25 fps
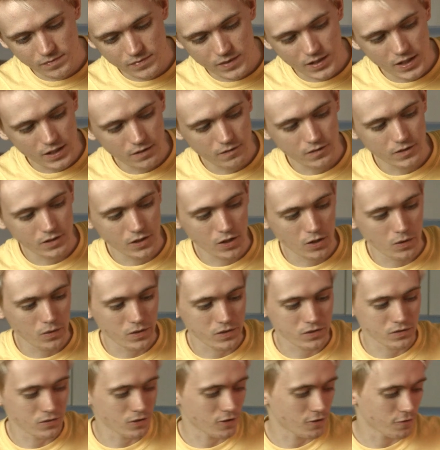Even though
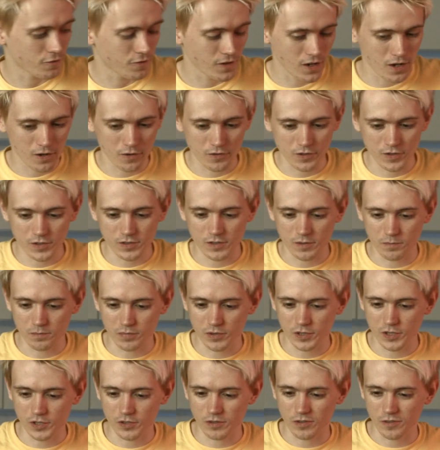it's not a Founders, I'm
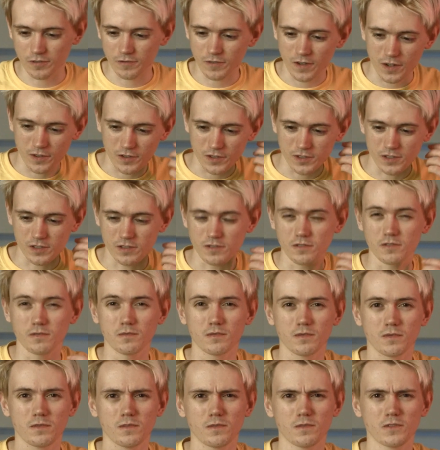pretty sure the Founders is
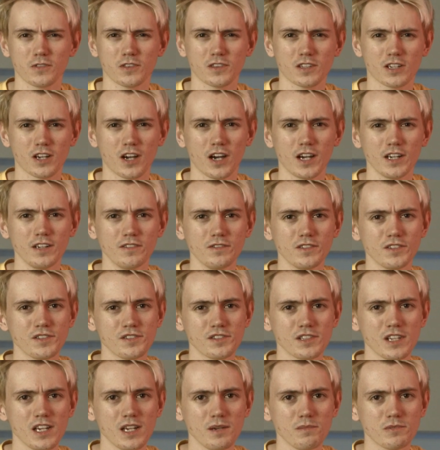kind of the
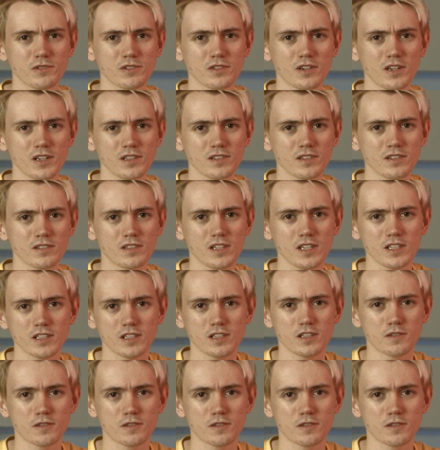same size as this.